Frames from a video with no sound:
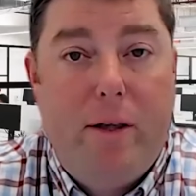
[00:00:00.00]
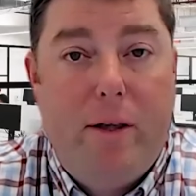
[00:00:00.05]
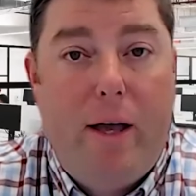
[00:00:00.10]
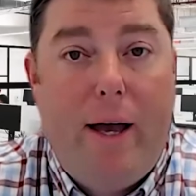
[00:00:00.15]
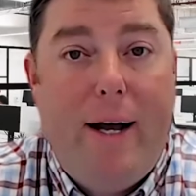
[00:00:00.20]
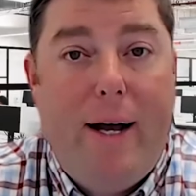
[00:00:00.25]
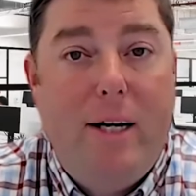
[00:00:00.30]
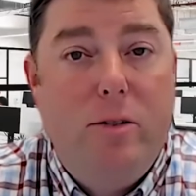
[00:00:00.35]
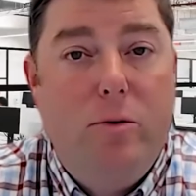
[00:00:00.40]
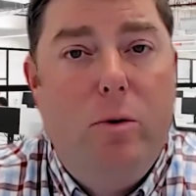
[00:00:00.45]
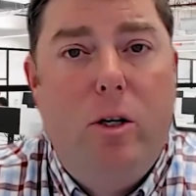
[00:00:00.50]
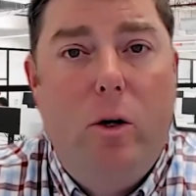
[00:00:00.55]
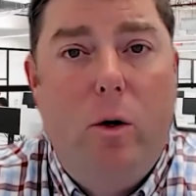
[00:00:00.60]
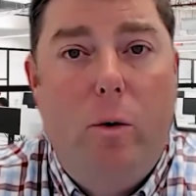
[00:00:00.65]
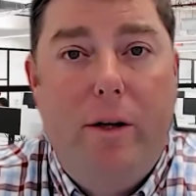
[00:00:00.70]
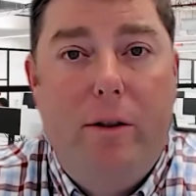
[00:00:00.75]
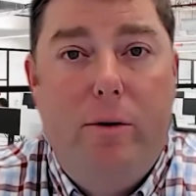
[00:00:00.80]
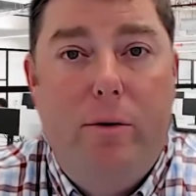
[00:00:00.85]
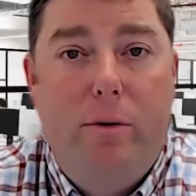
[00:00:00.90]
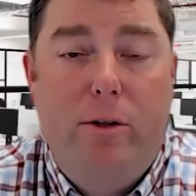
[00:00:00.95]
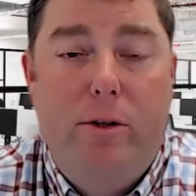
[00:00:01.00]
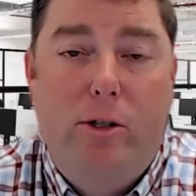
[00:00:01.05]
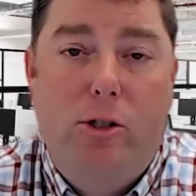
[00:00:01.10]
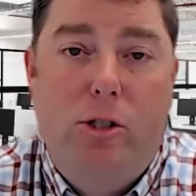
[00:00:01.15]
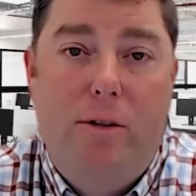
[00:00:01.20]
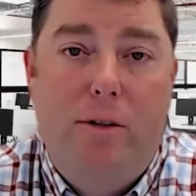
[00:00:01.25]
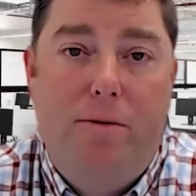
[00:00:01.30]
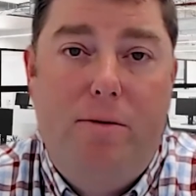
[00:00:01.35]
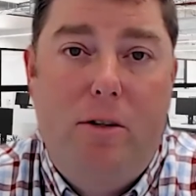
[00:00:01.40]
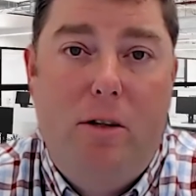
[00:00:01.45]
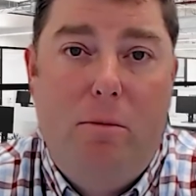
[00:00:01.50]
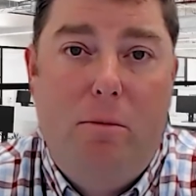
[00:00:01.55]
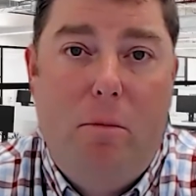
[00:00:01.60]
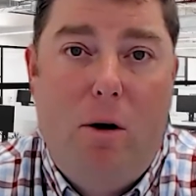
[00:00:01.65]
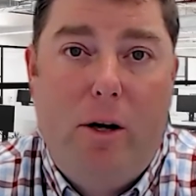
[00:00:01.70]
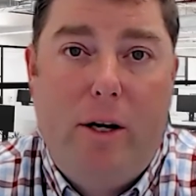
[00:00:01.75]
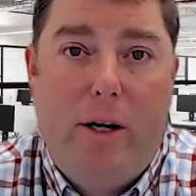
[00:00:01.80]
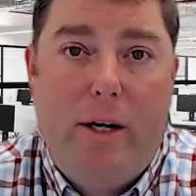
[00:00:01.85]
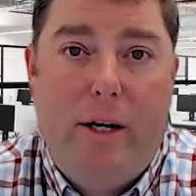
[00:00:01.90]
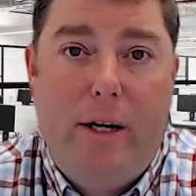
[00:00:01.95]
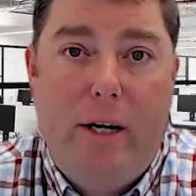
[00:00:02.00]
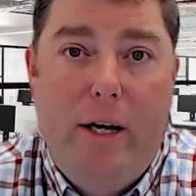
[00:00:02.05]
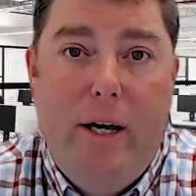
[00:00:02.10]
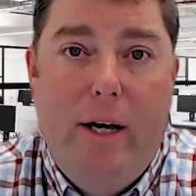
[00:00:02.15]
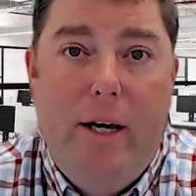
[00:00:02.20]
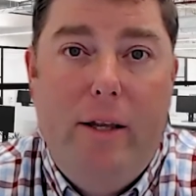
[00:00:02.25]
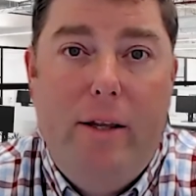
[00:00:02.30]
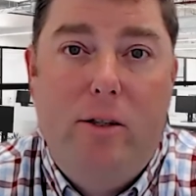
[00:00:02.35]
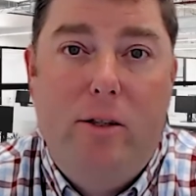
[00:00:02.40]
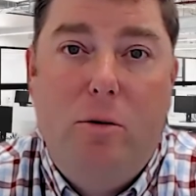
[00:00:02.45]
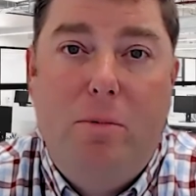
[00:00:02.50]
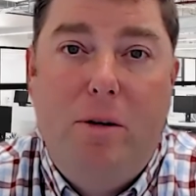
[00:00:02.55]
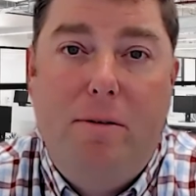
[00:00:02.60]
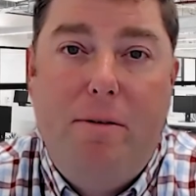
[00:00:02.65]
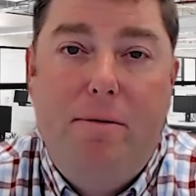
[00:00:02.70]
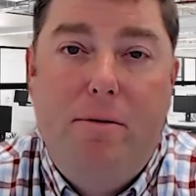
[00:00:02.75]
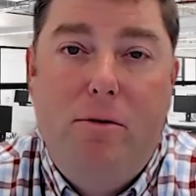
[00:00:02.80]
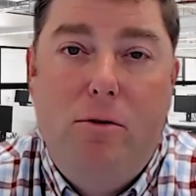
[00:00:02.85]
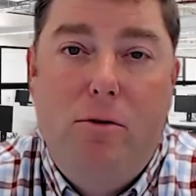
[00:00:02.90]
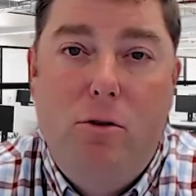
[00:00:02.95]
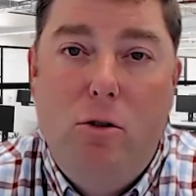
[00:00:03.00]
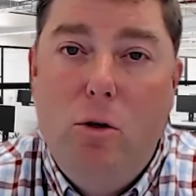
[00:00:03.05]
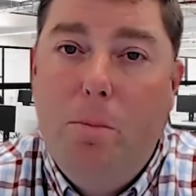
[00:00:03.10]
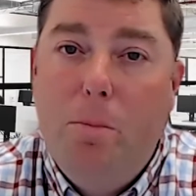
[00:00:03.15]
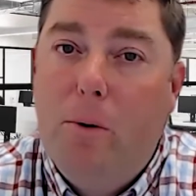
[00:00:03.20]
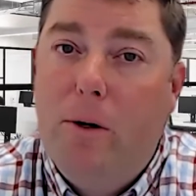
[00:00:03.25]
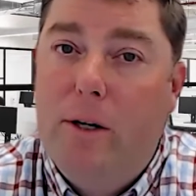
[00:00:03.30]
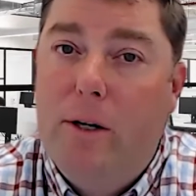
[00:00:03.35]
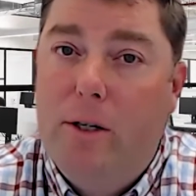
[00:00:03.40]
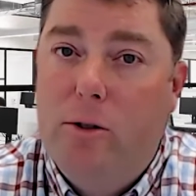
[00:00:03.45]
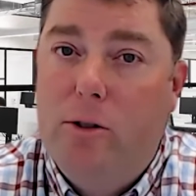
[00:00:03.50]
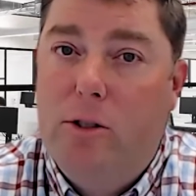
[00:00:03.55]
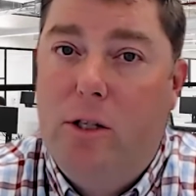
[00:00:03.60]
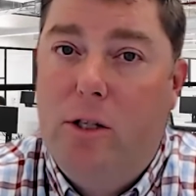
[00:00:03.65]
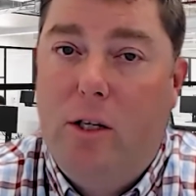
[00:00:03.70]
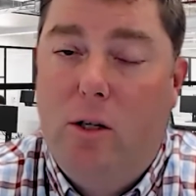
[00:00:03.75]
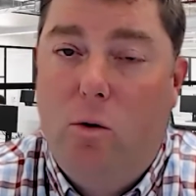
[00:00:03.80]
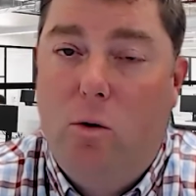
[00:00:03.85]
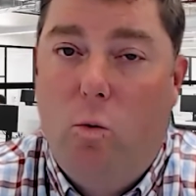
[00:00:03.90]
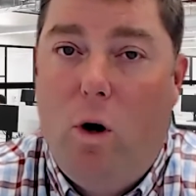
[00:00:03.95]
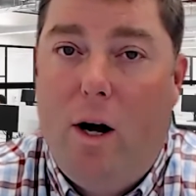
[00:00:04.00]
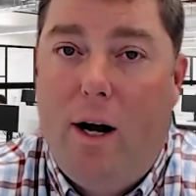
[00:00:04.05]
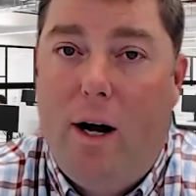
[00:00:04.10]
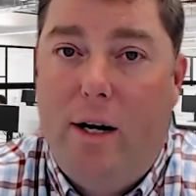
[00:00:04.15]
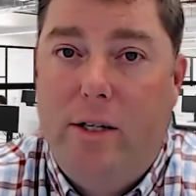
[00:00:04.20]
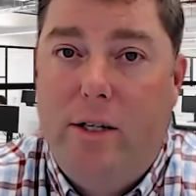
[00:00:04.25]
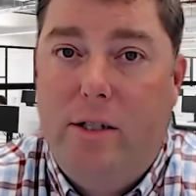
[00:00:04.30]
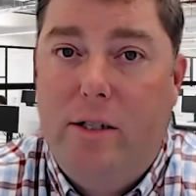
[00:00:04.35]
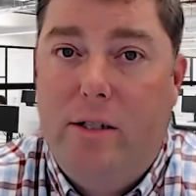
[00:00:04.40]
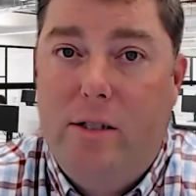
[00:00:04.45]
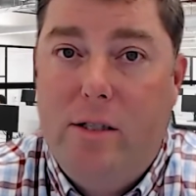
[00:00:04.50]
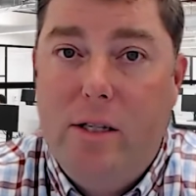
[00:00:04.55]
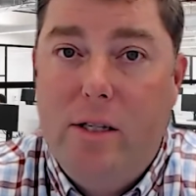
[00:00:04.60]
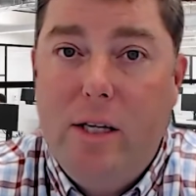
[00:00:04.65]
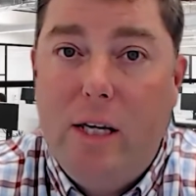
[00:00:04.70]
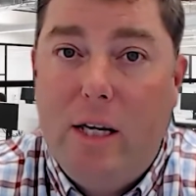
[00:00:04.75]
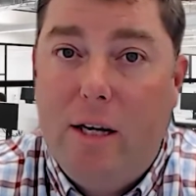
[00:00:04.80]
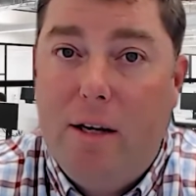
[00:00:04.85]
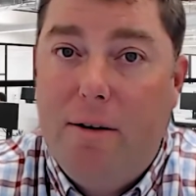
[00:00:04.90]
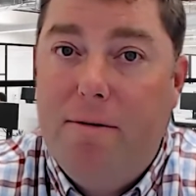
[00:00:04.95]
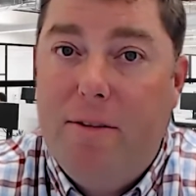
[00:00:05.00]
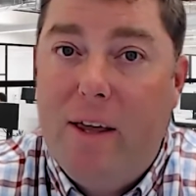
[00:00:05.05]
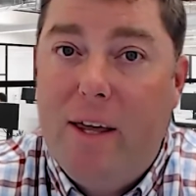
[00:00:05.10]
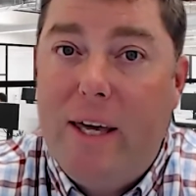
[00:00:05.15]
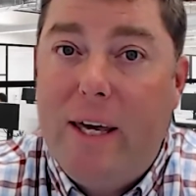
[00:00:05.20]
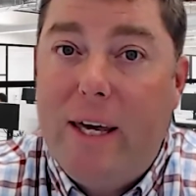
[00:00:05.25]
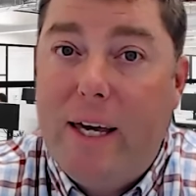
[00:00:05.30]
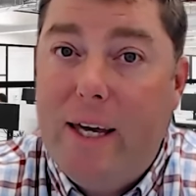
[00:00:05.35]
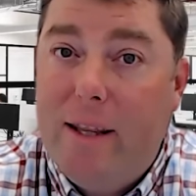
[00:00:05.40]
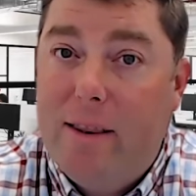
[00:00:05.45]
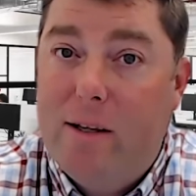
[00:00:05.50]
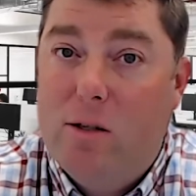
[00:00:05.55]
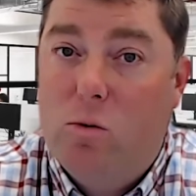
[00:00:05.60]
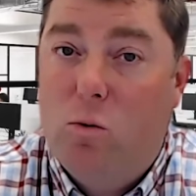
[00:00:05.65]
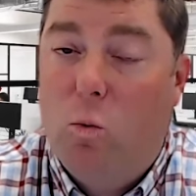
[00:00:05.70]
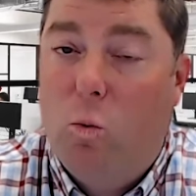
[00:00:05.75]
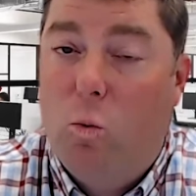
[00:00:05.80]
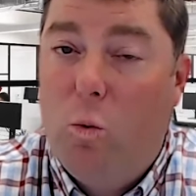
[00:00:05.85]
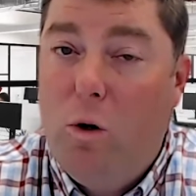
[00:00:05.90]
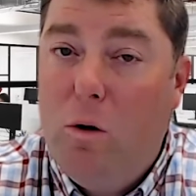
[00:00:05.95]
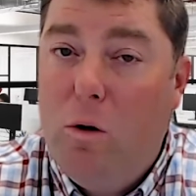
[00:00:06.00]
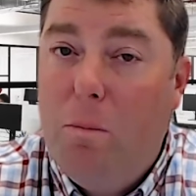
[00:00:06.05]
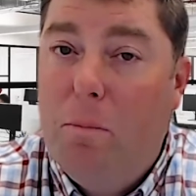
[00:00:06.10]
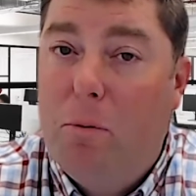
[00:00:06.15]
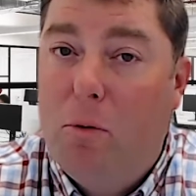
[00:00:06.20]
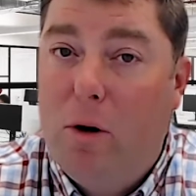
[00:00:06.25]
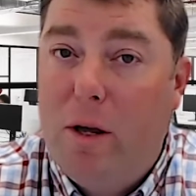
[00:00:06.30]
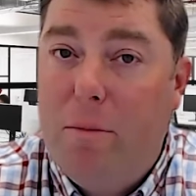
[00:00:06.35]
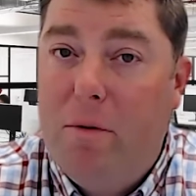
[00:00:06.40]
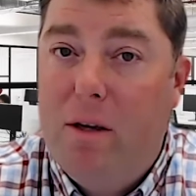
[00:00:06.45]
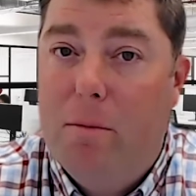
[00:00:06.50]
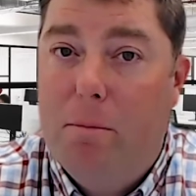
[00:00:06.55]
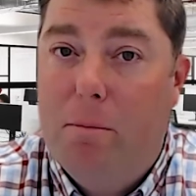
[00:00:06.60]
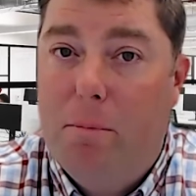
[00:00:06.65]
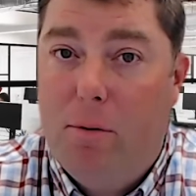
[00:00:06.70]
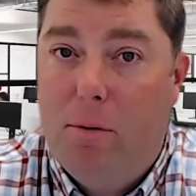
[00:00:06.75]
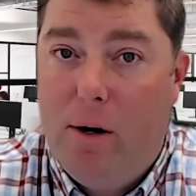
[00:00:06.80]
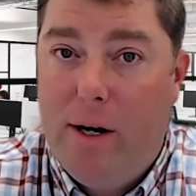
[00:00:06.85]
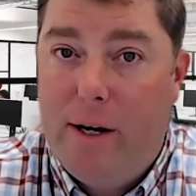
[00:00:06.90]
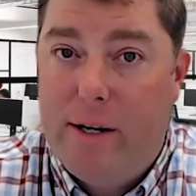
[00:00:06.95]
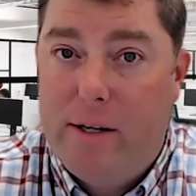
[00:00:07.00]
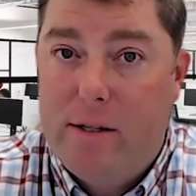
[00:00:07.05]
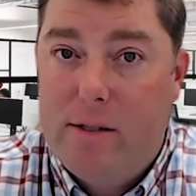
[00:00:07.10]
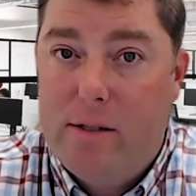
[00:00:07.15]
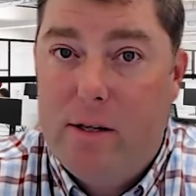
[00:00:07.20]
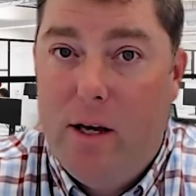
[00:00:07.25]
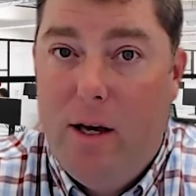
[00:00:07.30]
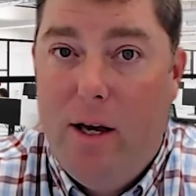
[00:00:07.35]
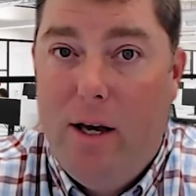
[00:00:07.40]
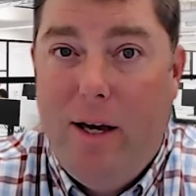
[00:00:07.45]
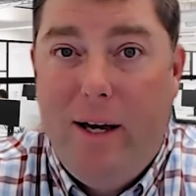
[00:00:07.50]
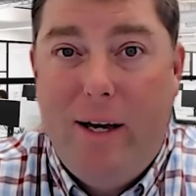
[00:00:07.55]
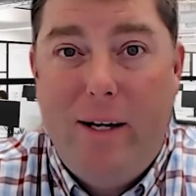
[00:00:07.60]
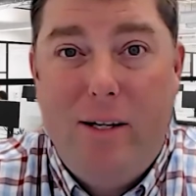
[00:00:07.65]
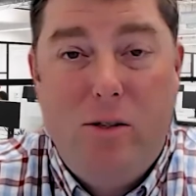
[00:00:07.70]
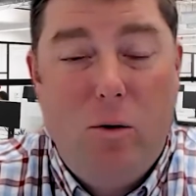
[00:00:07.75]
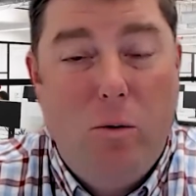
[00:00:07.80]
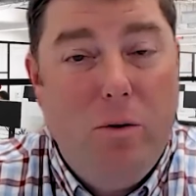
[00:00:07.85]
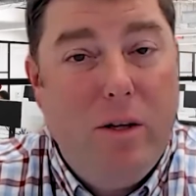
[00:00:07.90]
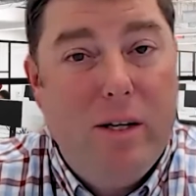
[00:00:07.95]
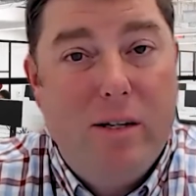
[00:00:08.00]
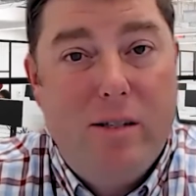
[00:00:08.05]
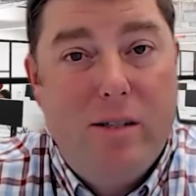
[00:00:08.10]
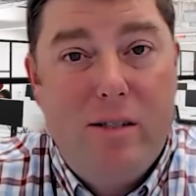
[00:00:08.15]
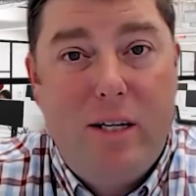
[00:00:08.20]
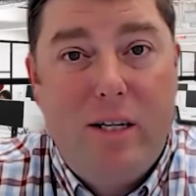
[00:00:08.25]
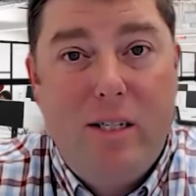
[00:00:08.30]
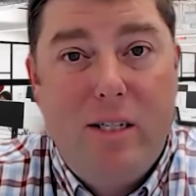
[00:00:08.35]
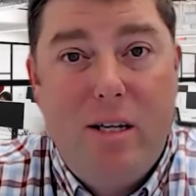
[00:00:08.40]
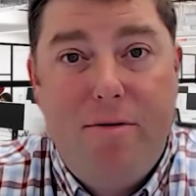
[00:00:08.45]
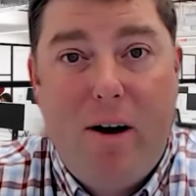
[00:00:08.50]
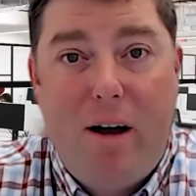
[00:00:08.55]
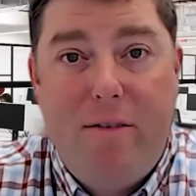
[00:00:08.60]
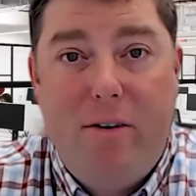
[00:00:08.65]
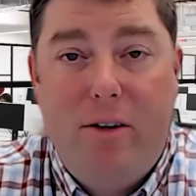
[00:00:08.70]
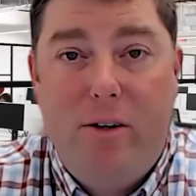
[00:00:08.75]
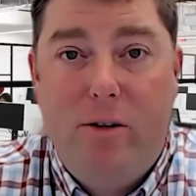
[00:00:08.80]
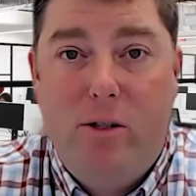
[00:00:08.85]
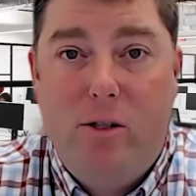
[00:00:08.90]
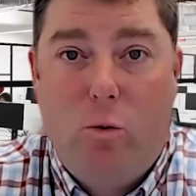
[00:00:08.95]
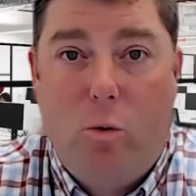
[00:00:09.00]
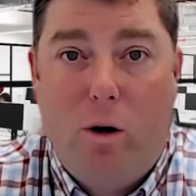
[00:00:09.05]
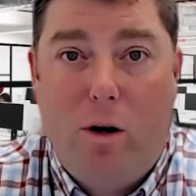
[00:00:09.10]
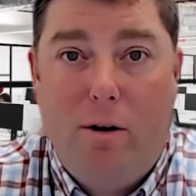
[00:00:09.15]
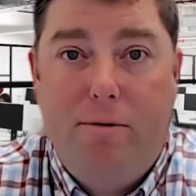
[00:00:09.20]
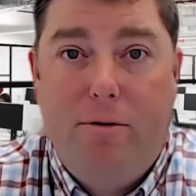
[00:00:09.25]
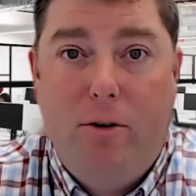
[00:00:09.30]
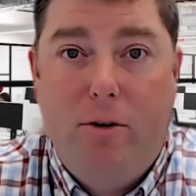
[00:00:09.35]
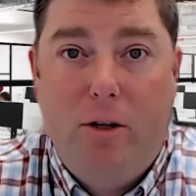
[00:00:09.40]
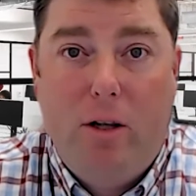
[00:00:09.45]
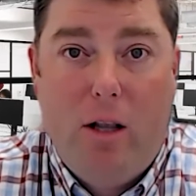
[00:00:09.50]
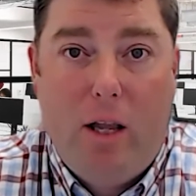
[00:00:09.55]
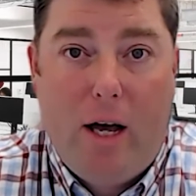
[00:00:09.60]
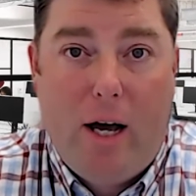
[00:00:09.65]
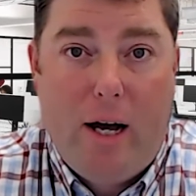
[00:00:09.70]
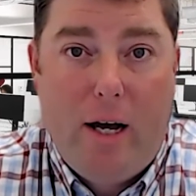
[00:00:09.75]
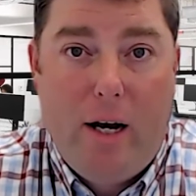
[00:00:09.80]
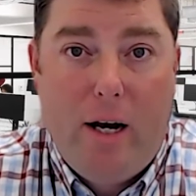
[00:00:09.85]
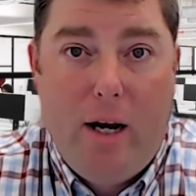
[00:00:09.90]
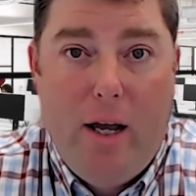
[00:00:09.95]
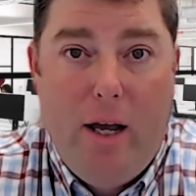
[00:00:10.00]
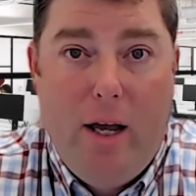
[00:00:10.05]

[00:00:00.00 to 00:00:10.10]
As we're going through this shift in the market, this will be super interesting to watch to see if they get this real premium price. It's only a 6,500 square foot lot,